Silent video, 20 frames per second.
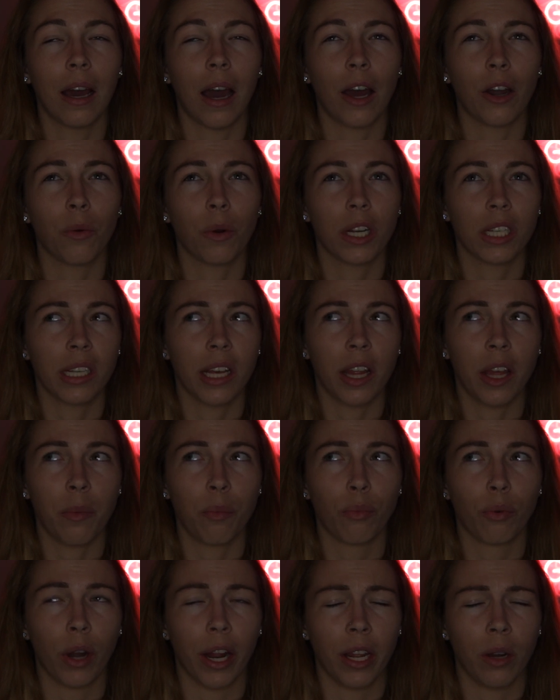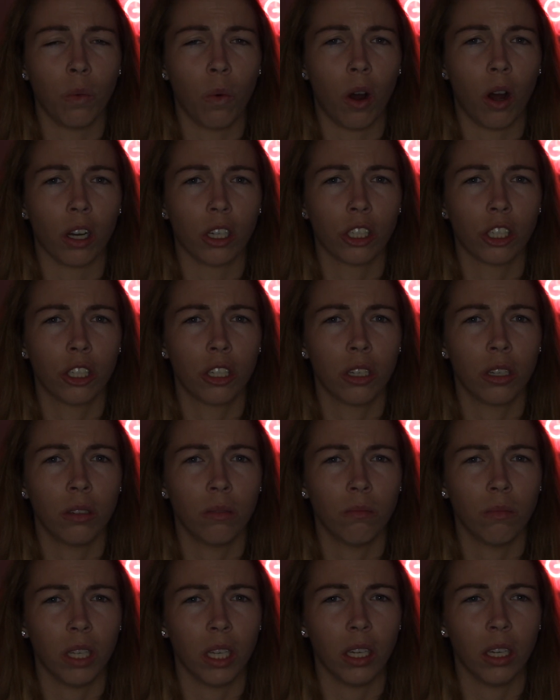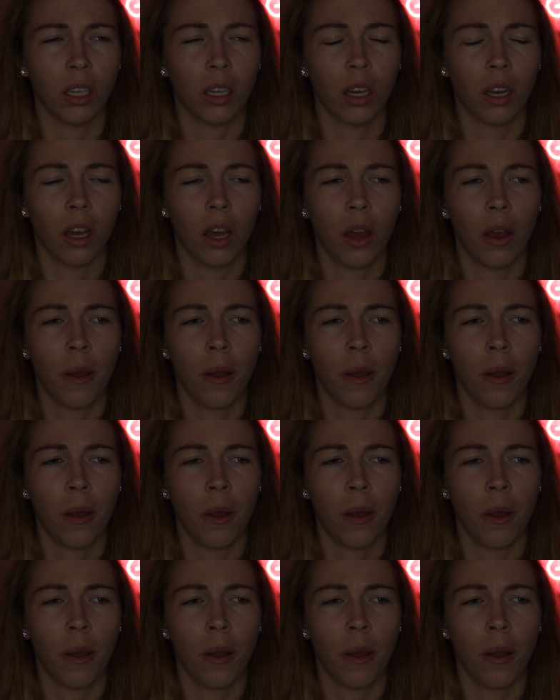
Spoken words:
I don't want to say they brainwashed me,